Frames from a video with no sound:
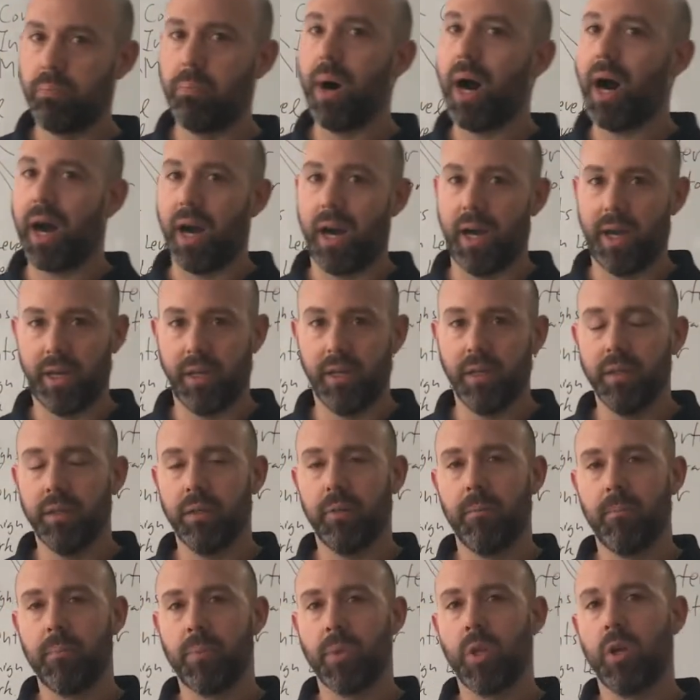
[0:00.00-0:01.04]
buy
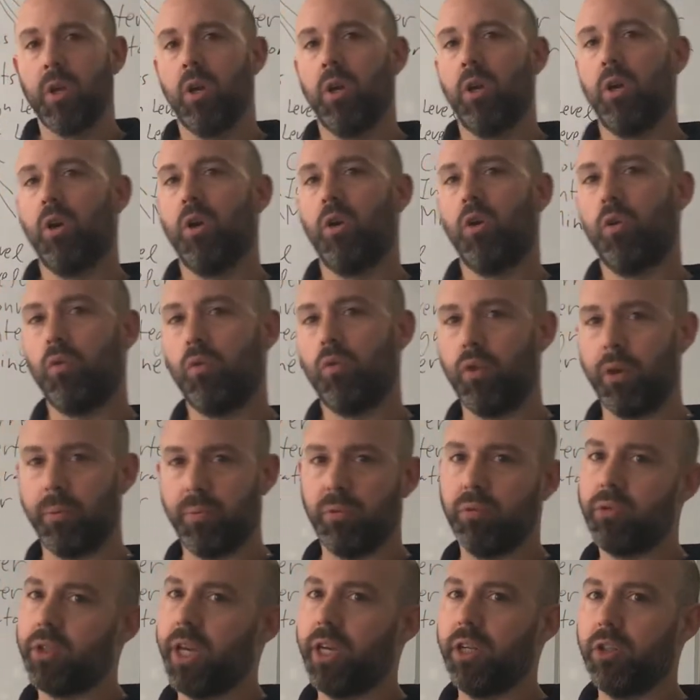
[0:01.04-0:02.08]

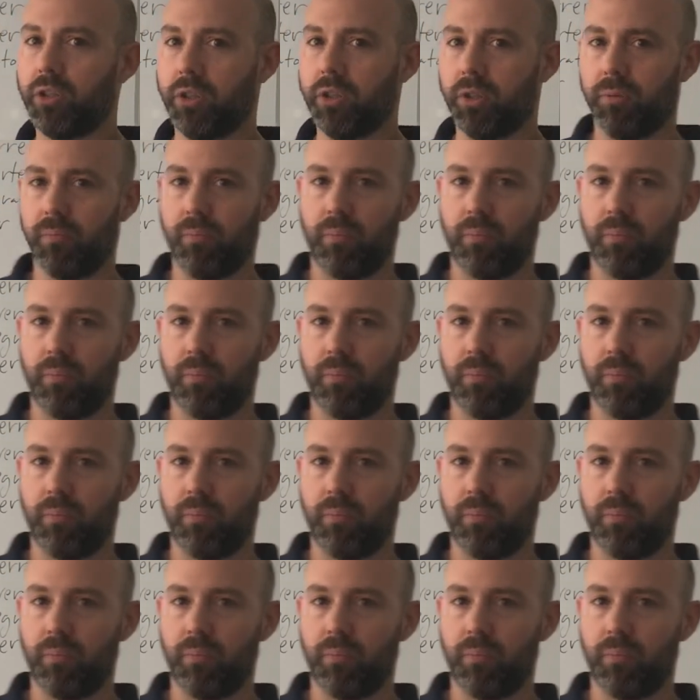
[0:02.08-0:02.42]
reputation.